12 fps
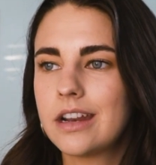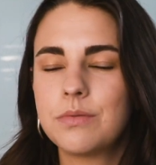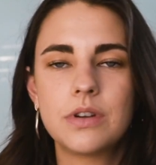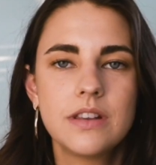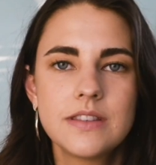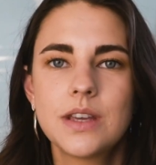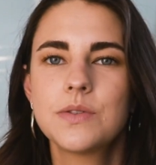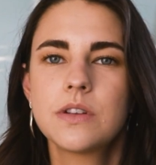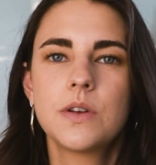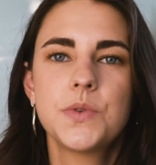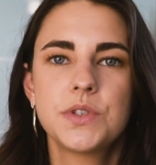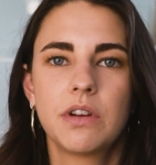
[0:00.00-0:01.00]
I want to say it was
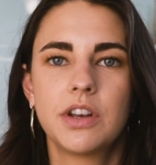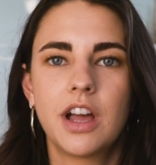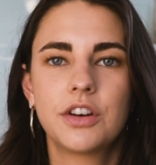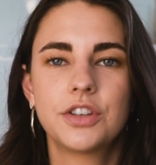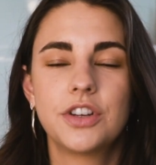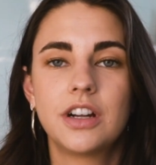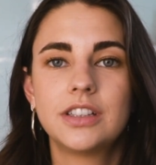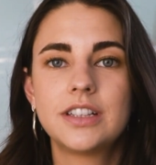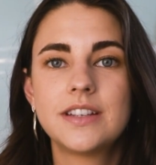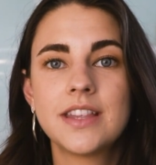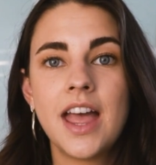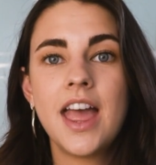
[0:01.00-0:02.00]
close to around
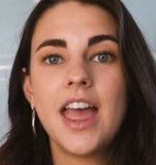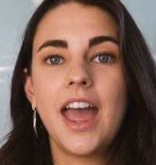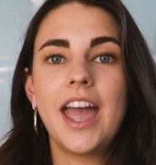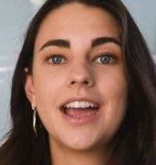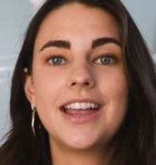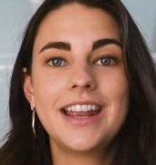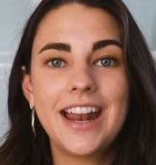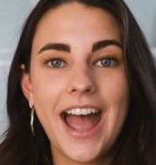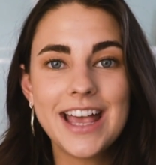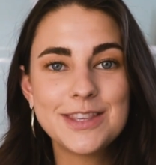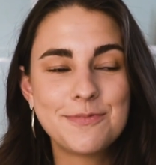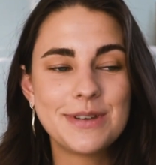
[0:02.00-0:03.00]
$100, and it
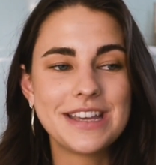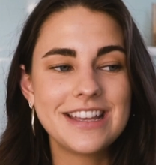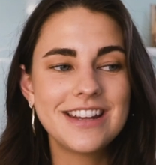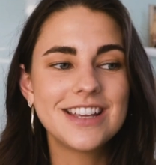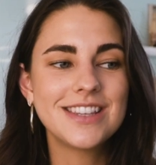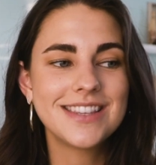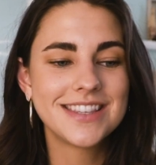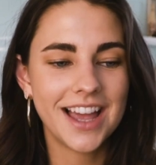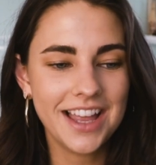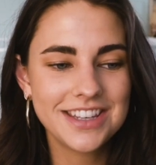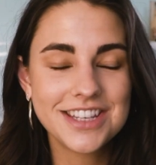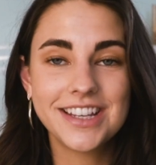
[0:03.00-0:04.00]
has been
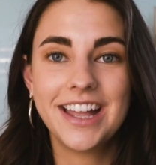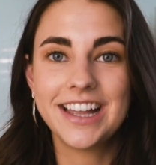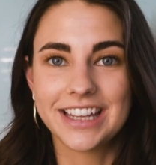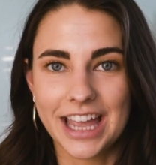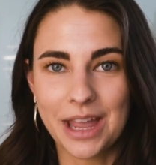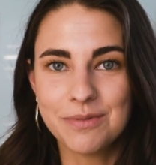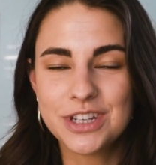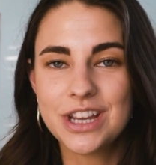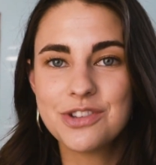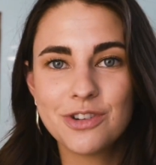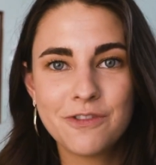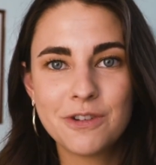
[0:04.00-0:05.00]
such a game
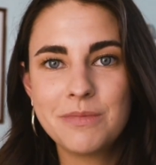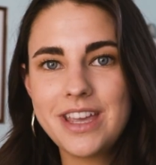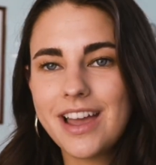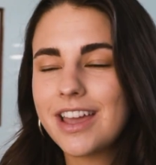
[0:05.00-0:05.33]
changer for me.